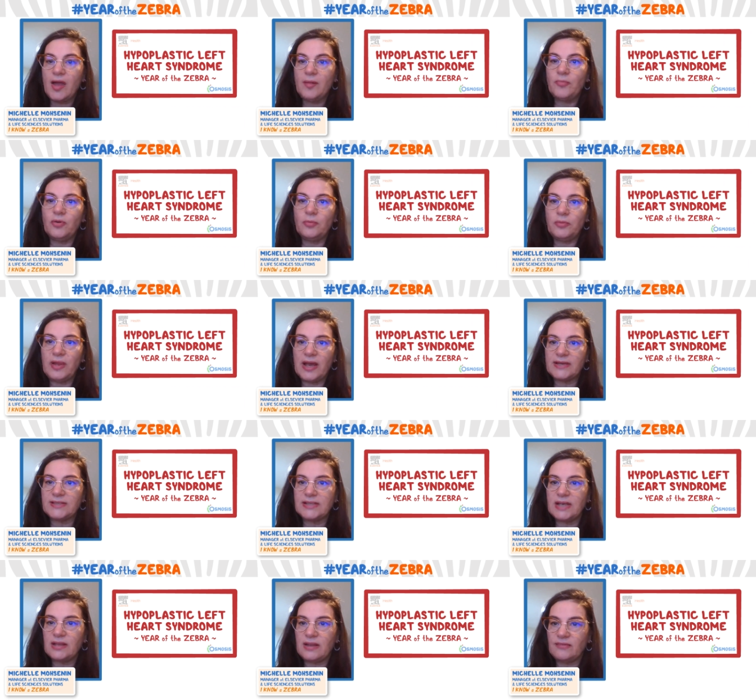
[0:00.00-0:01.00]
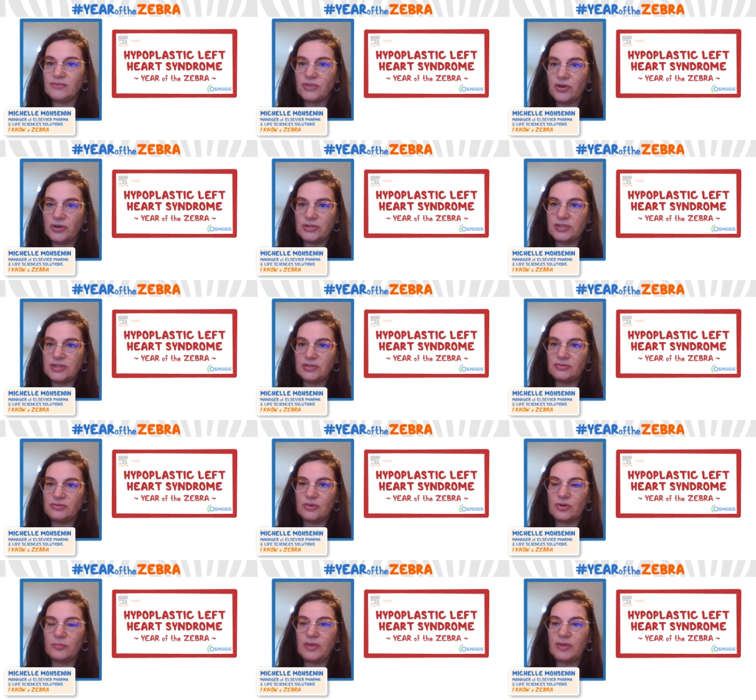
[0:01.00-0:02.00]
Hypoplastic left heart
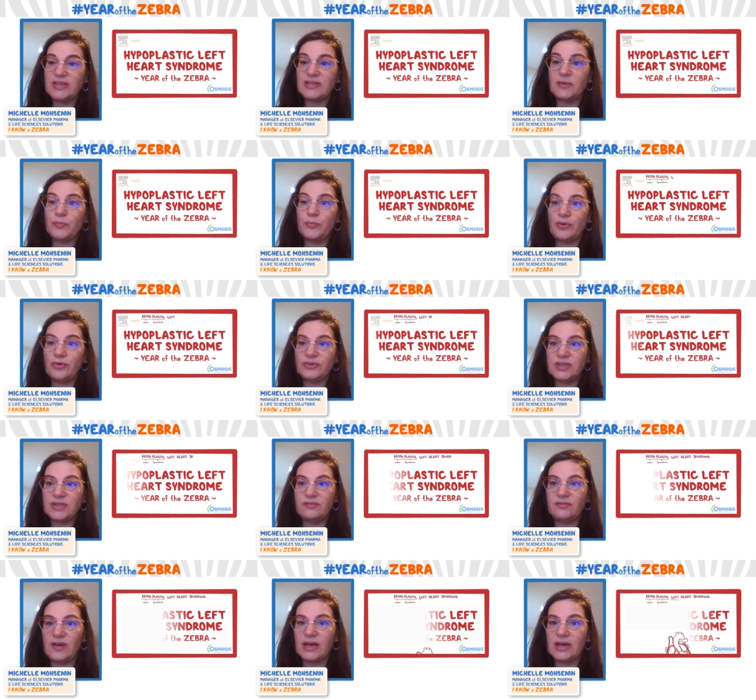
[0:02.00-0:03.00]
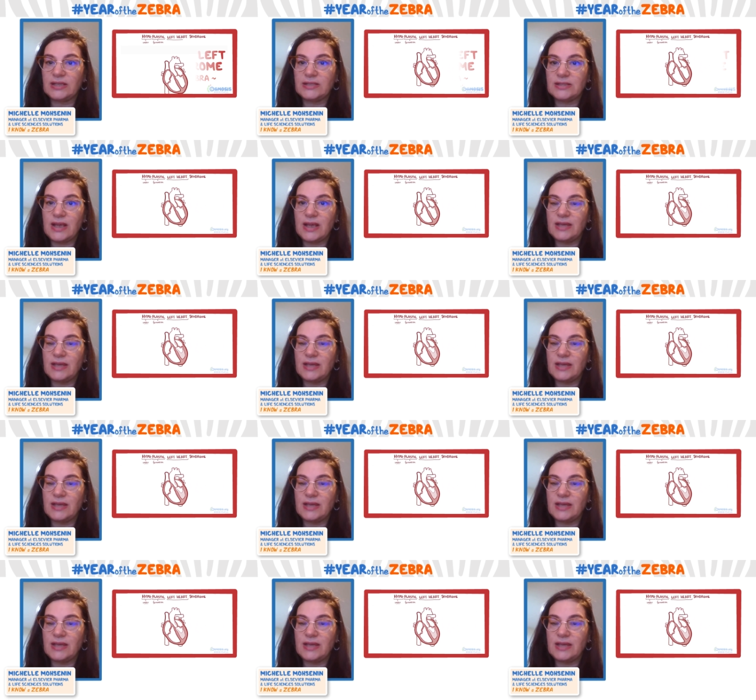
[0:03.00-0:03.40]
syndrome is a birth defect.